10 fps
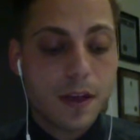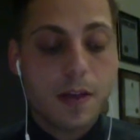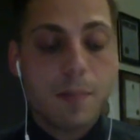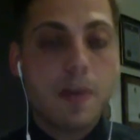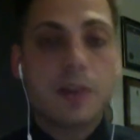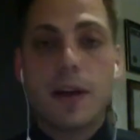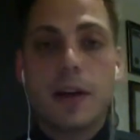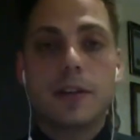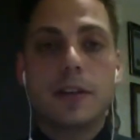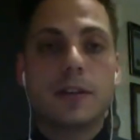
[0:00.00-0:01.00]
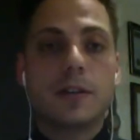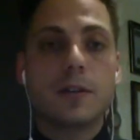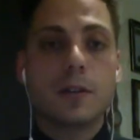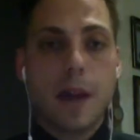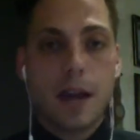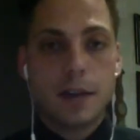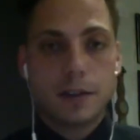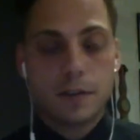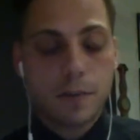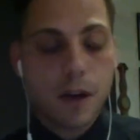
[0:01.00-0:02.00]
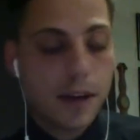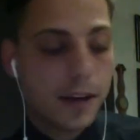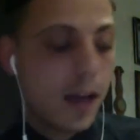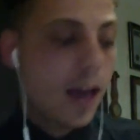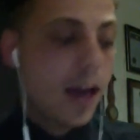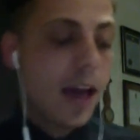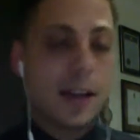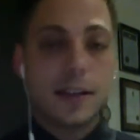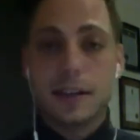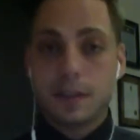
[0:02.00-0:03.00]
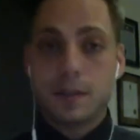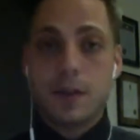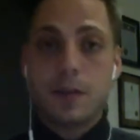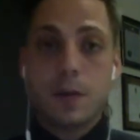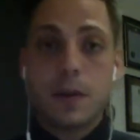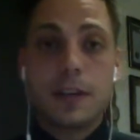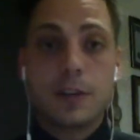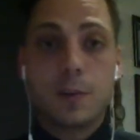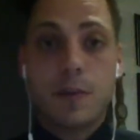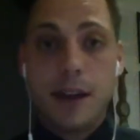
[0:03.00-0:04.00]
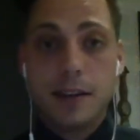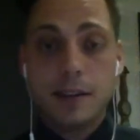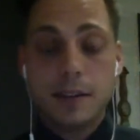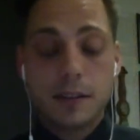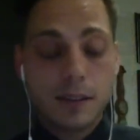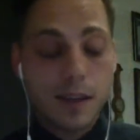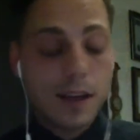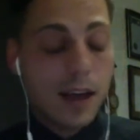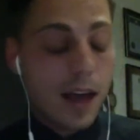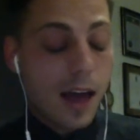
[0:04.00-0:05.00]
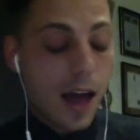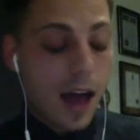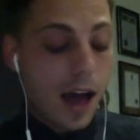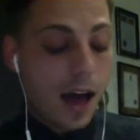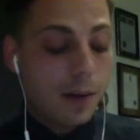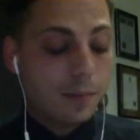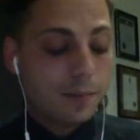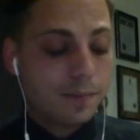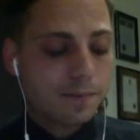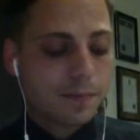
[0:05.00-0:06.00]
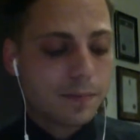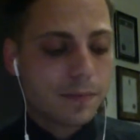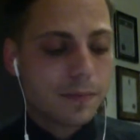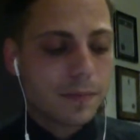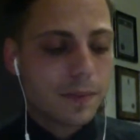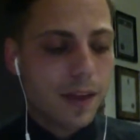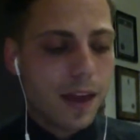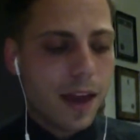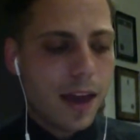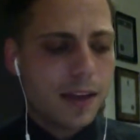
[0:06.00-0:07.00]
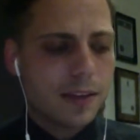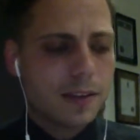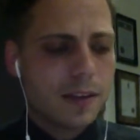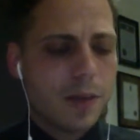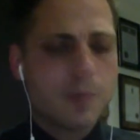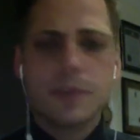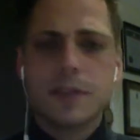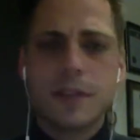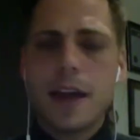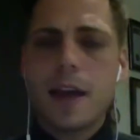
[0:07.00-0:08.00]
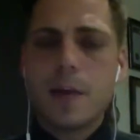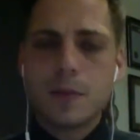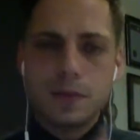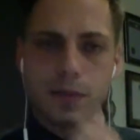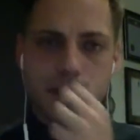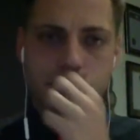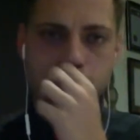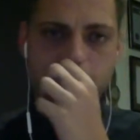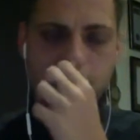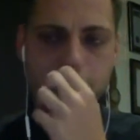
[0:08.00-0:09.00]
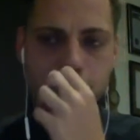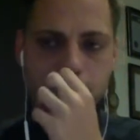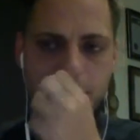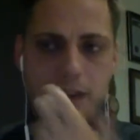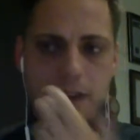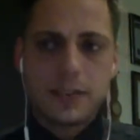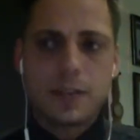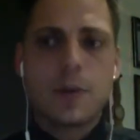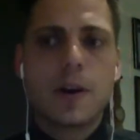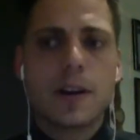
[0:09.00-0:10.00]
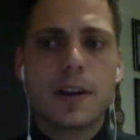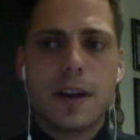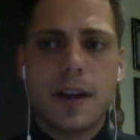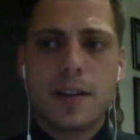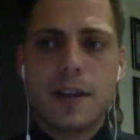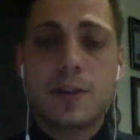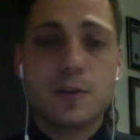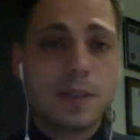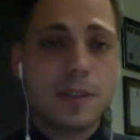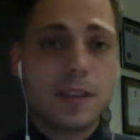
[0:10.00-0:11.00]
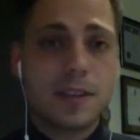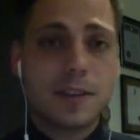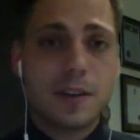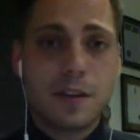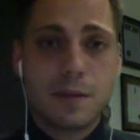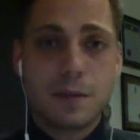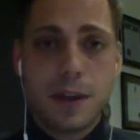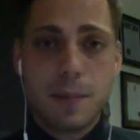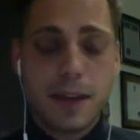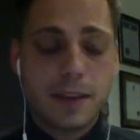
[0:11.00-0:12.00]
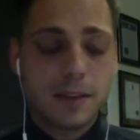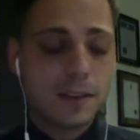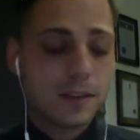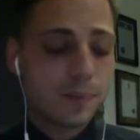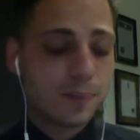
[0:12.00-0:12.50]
Mental health is a huge passion of mine, is as well organizational practice. And it was really, really fantastic work, and I do miss it on a full-time basis.